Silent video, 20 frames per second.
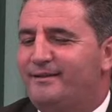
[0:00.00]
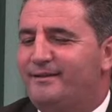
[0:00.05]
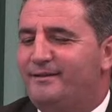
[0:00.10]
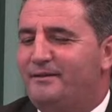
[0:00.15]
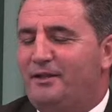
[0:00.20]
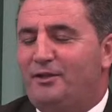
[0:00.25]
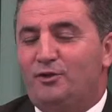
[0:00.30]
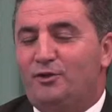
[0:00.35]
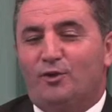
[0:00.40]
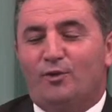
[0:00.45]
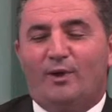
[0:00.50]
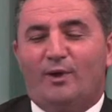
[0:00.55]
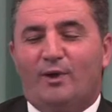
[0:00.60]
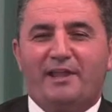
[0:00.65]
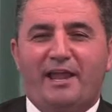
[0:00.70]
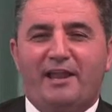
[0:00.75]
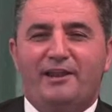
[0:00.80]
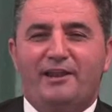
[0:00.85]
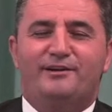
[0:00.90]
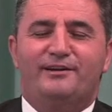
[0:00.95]
And what
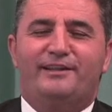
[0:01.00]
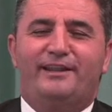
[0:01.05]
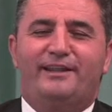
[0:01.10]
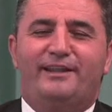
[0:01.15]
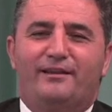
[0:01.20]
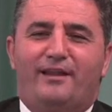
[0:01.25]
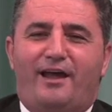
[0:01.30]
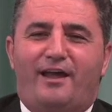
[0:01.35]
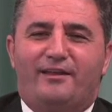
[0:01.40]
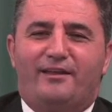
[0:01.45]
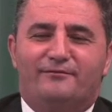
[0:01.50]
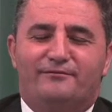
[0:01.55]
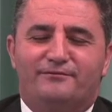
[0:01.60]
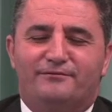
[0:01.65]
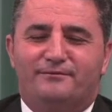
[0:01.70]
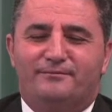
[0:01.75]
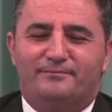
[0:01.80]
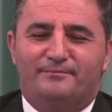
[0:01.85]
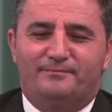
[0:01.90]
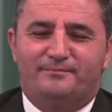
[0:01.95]
I learned in
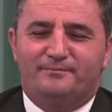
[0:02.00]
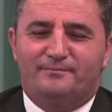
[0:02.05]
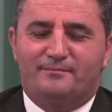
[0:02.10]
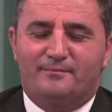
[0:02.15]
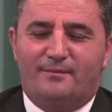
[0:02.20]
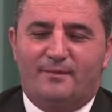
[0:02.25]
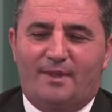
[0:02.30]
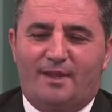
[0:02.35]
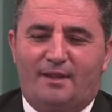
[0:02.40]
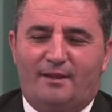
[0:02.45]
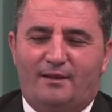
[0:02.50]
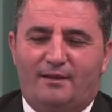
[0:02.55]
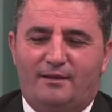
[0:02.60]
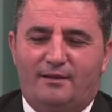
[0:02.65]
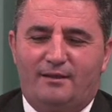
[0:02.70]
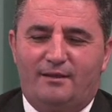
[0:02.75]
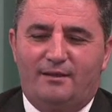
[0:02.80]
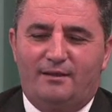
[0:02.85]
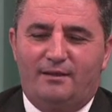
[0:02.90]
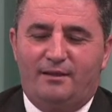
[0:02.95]
life
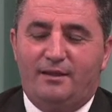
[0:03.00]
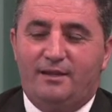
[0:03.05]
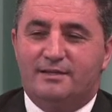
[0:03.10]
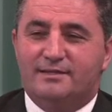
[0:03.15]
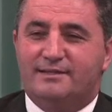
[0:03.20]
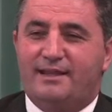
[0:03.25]
is